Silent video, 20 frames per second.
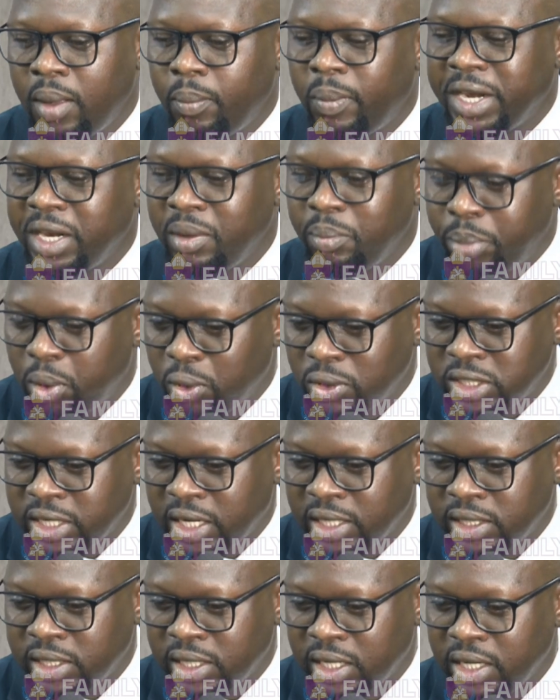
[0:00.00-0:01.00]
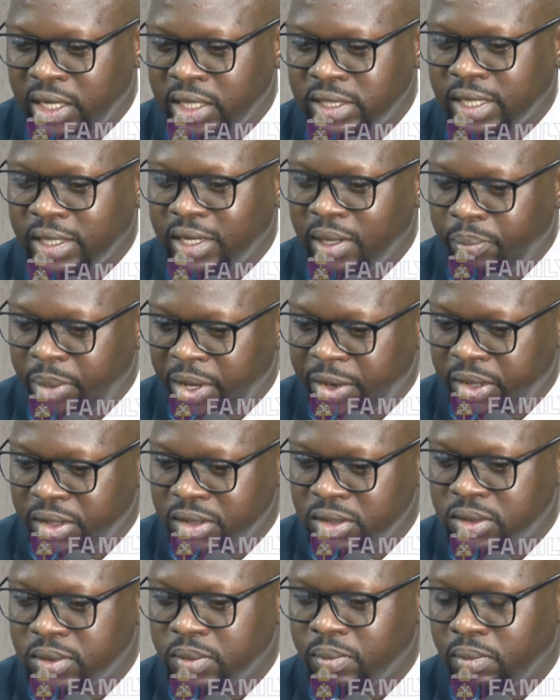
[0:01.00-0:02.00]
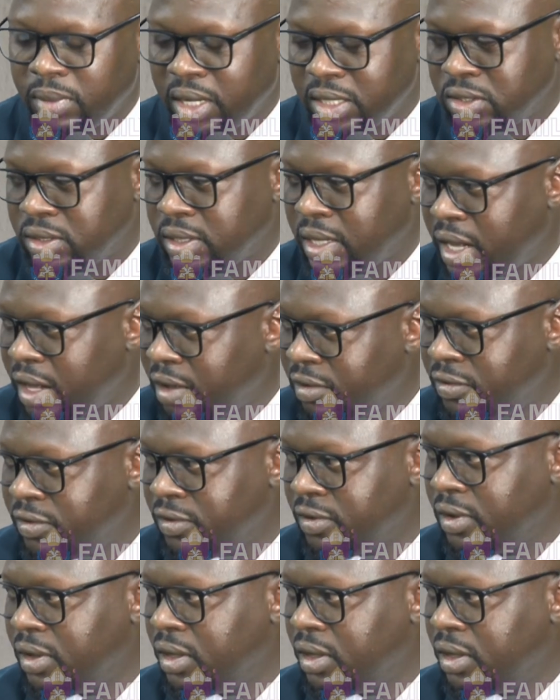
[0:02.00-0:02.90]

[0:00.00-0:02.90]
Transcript: But importantly is that the parents must have